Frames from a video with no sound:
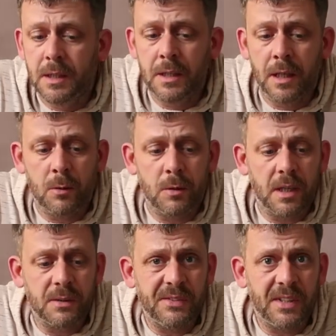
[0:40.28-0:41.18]

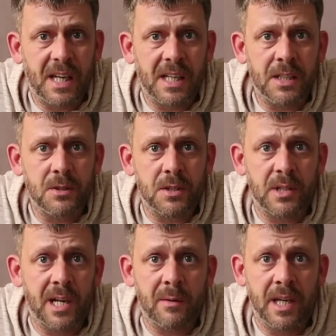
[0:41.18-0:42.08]
I use the
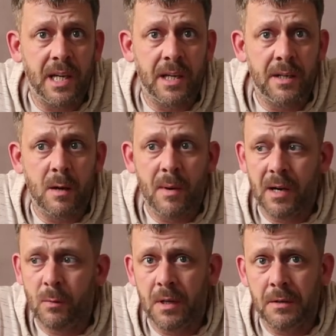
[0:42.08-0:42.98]
same gear no
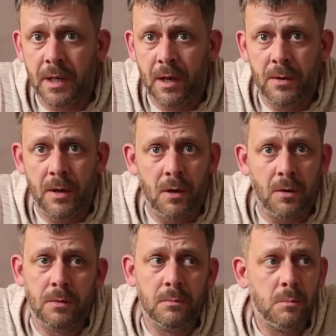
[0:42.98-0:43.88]
matter whether I'm going
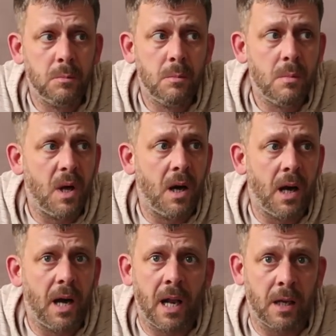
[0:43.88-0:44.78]
on
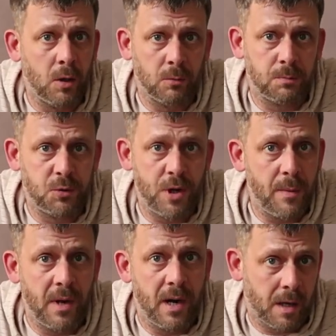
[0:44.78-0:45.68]
a little
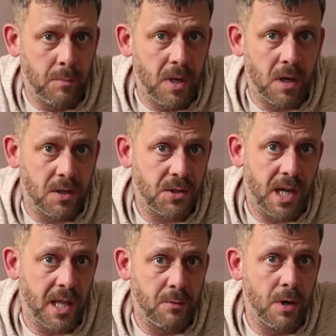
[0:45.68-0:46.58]
trip that I can park at the
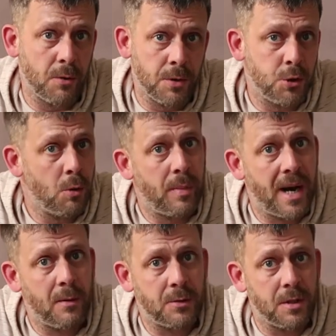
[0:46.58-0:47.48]
side of the road and jump
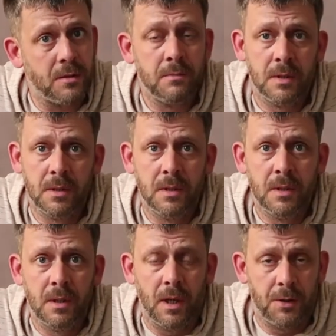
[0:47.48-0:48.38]
out and
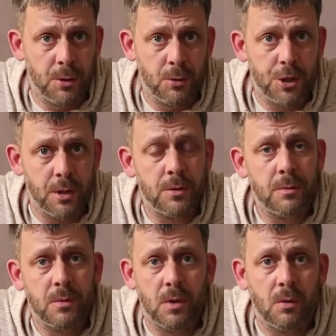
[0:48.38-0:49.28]
do a shoot,
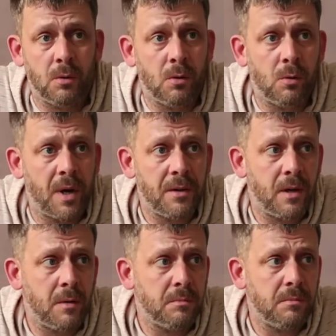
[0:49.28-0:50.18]
or whether
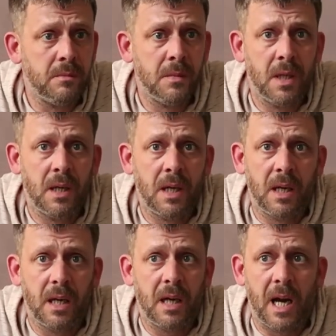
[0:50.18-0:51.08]
I'm
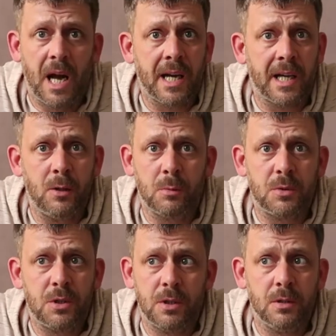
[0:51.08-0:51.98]
hiking
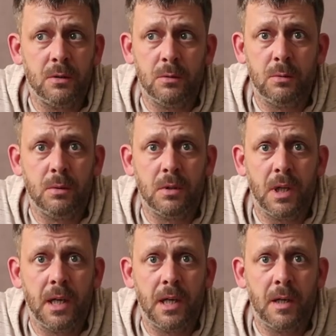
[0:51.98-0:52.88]
up to
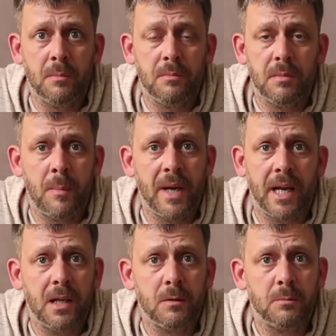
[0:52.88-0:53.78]
a
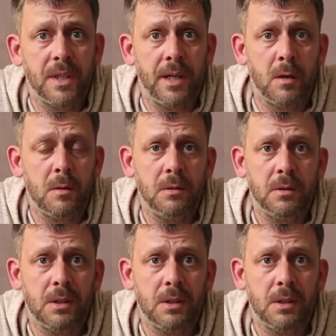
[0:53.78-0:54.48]
big hill, a